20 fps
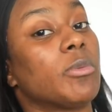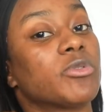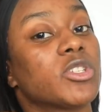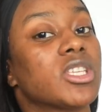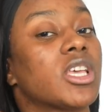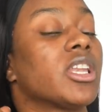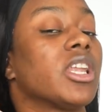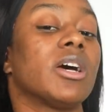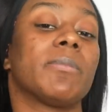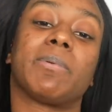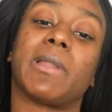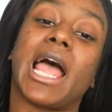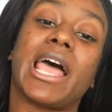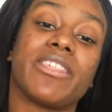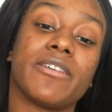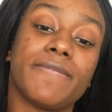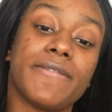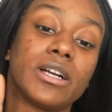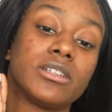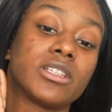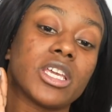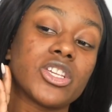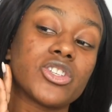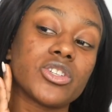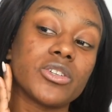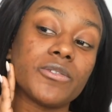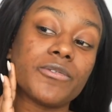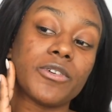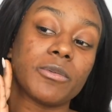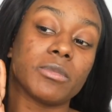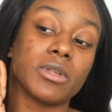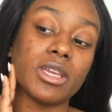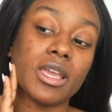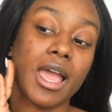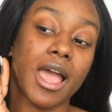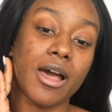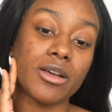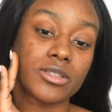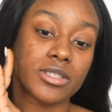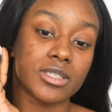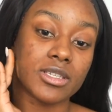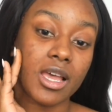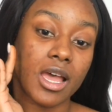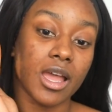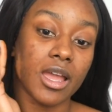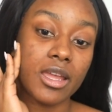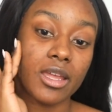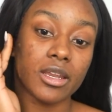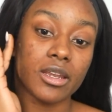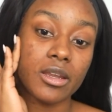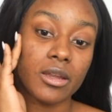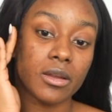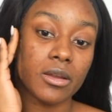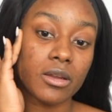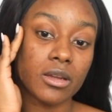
I'm just gonna apply the foundation from the outside.